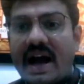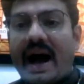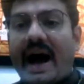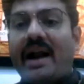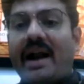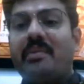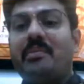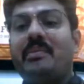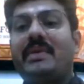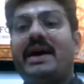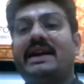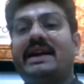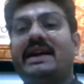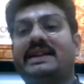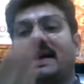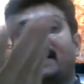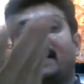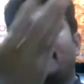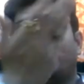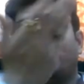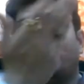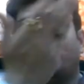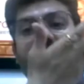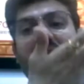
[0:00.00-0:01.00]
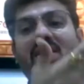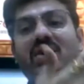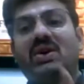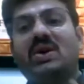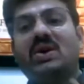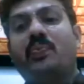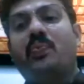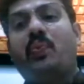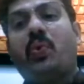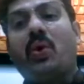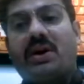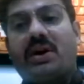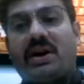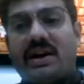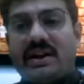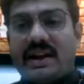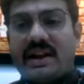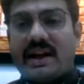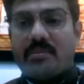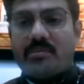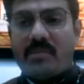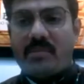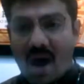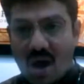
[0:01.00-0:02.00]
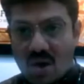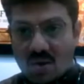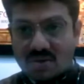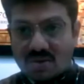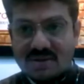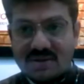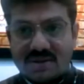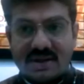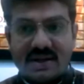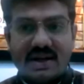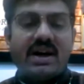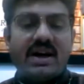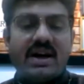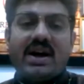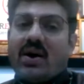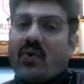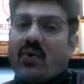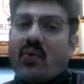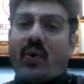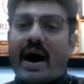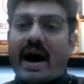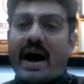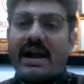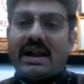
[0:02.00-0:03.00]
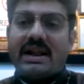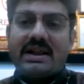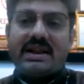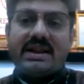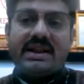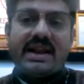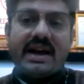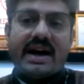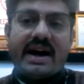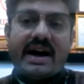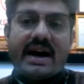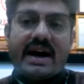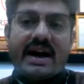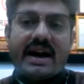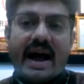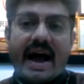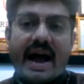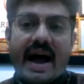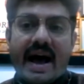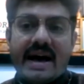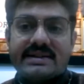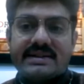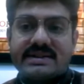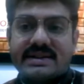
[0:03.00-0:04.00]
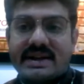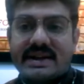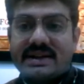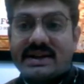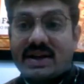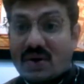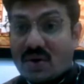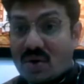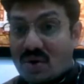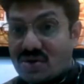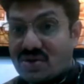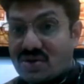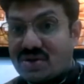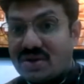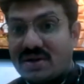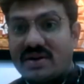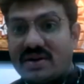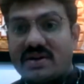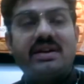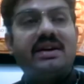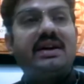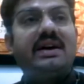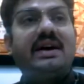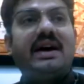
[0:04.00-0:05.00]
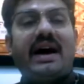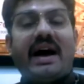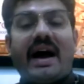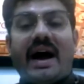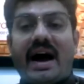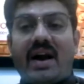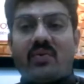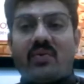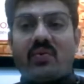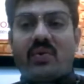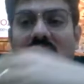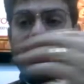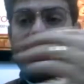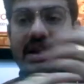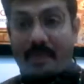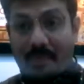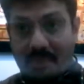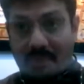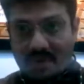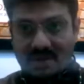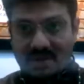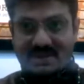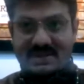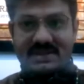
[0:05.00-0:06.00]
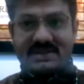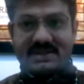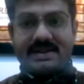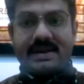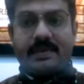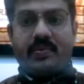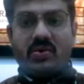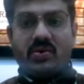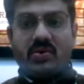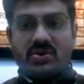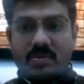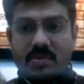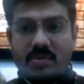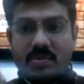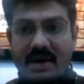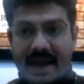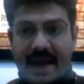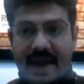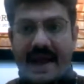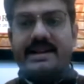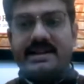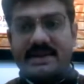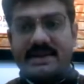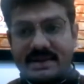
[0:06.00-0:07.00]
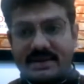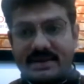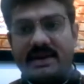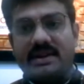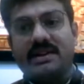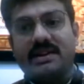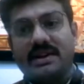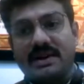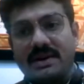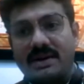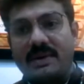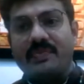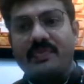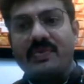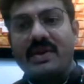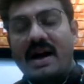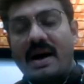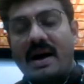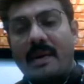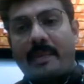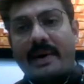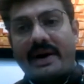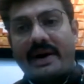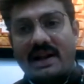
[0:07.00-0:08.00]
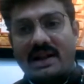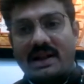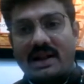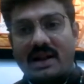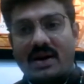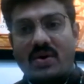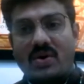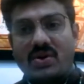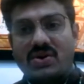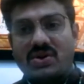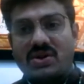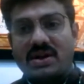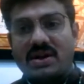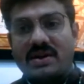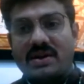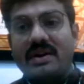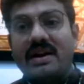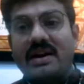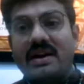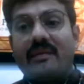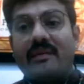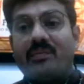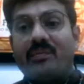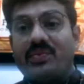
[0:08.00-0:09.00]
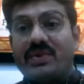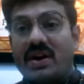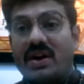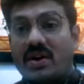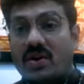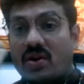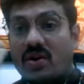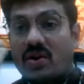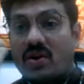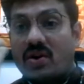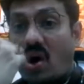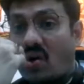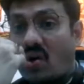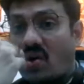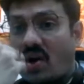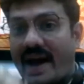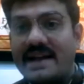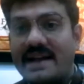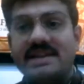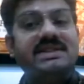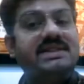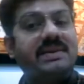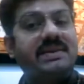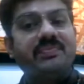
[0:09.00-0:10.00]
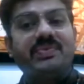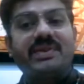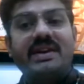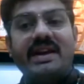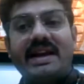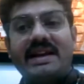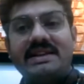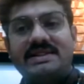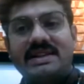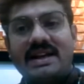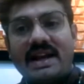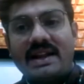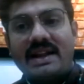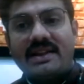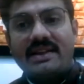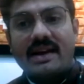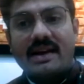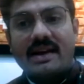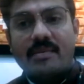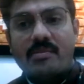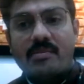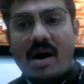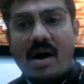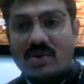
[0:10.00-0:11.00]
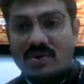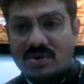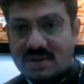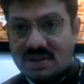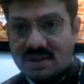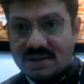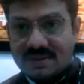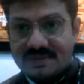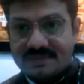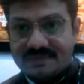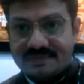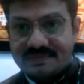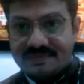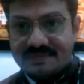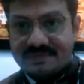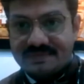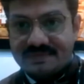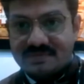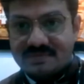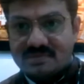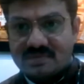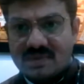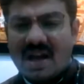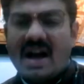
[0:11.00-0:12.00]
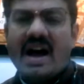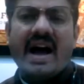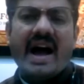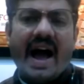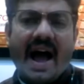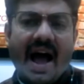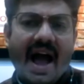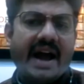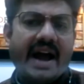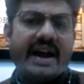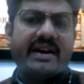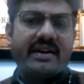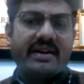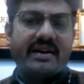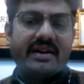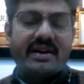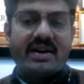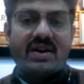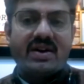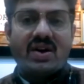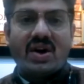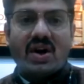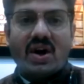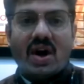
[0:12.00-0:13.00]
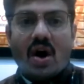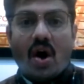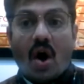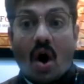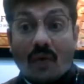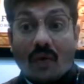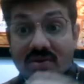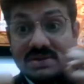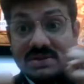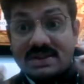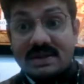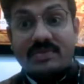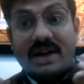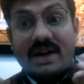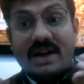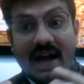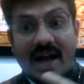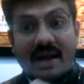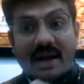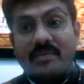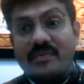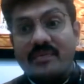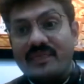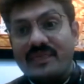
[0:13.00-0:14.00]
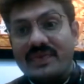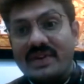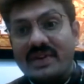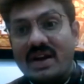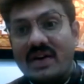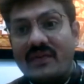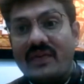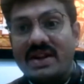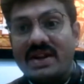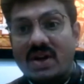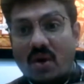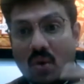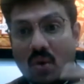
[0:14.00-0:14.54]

and make them to put it in their mouth while they are asking the question and while the person is supposed to be answering the particular question, the raw rice is in their mouth and after some time, when the